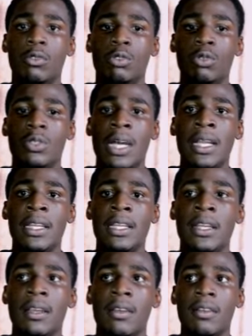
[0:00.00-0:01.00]

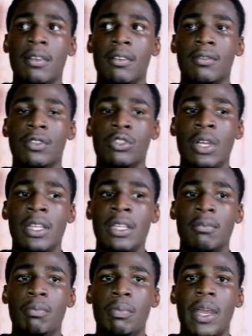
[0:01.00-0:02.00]
totally visually
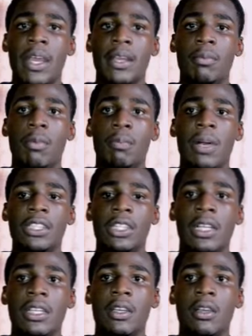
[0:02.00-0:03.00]
impaired, but
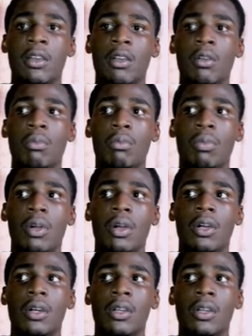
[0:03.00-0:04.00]
partially.
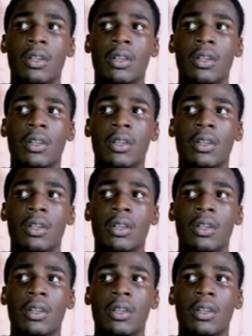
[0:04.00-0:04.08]
But